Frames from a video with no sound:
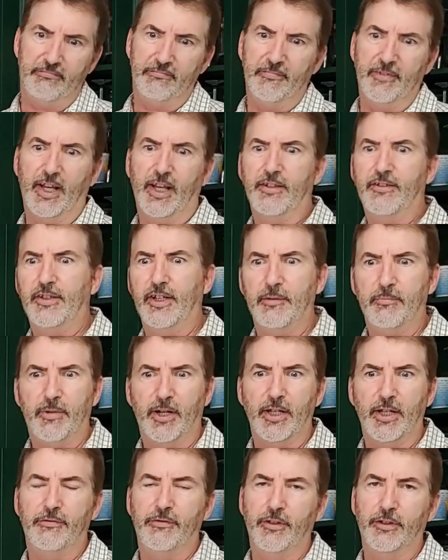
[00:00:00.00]
I'd say buy
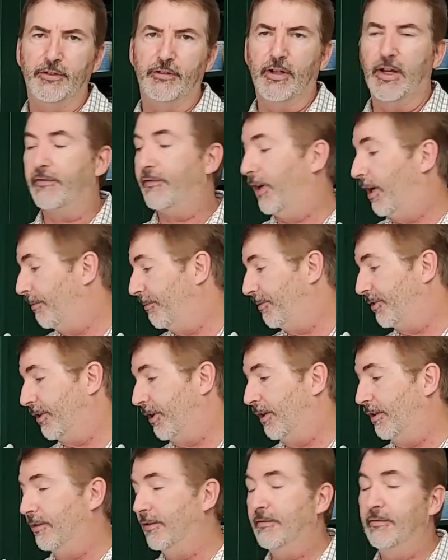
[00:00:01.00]
the filter off
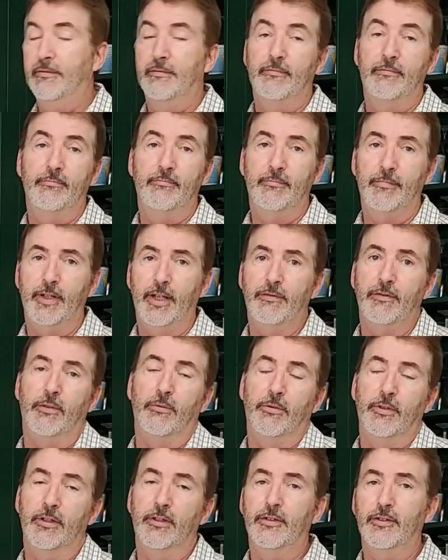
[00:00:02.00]
Amazon if it
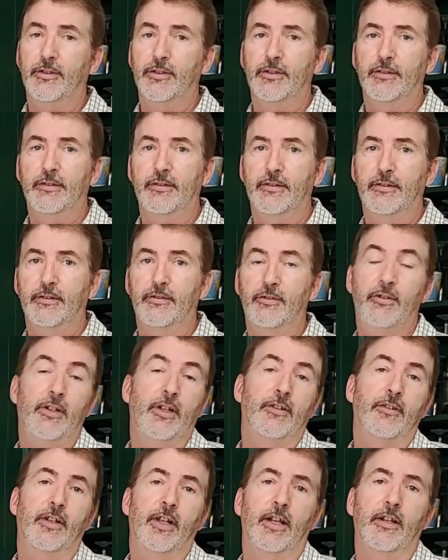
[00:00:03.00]
works. She
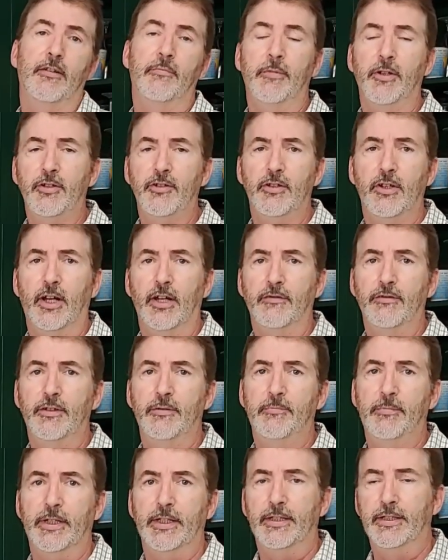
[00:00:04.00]
doesn't get commission off it,
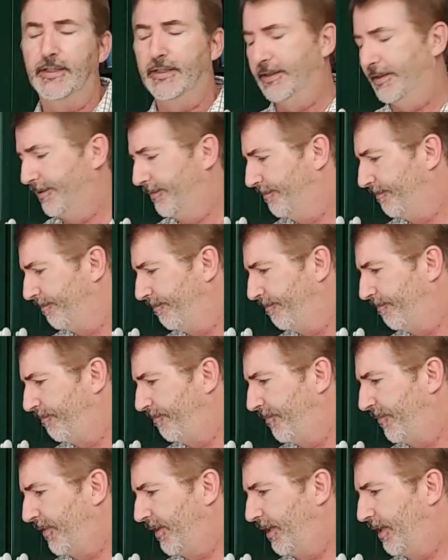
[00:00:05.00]
but
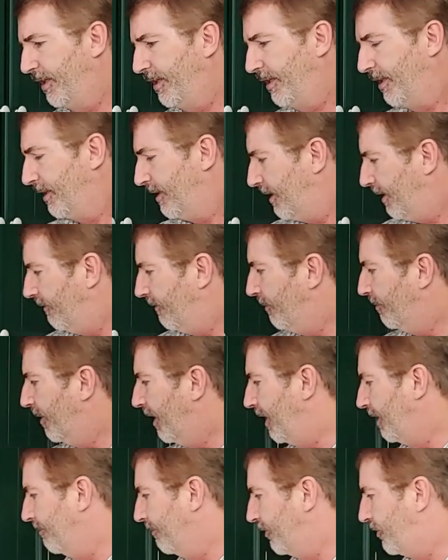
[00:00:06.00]
if you
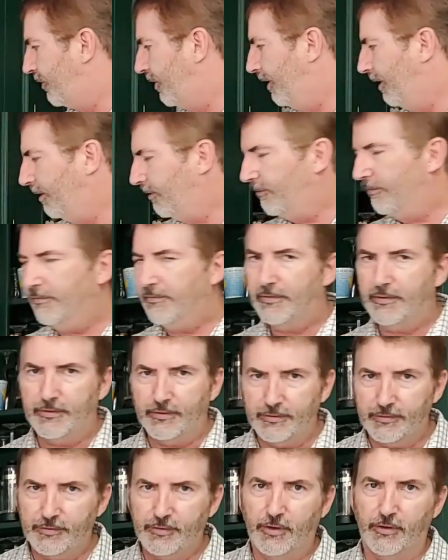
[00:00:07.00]
buy the machine,
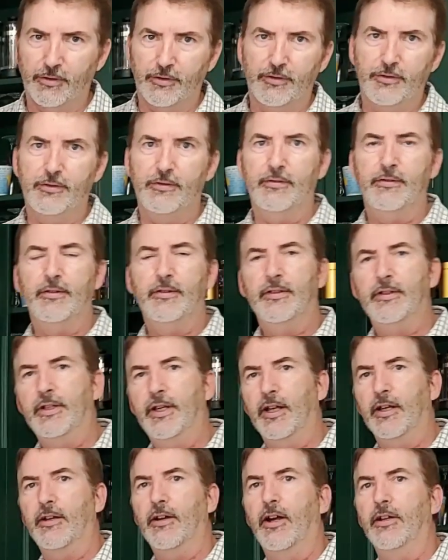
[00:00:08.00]
of course,
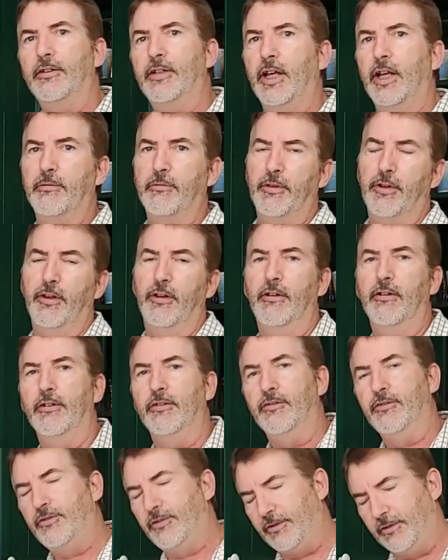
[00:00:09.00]
get in contact with her
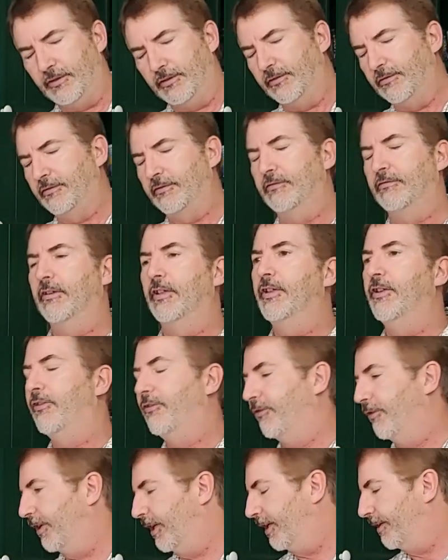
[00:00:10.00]
and she'll run you
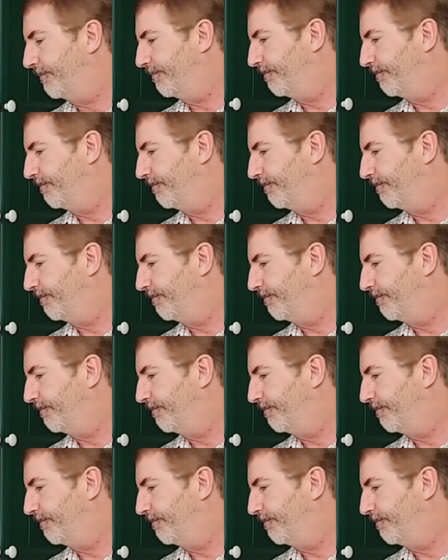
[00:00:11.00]
through that.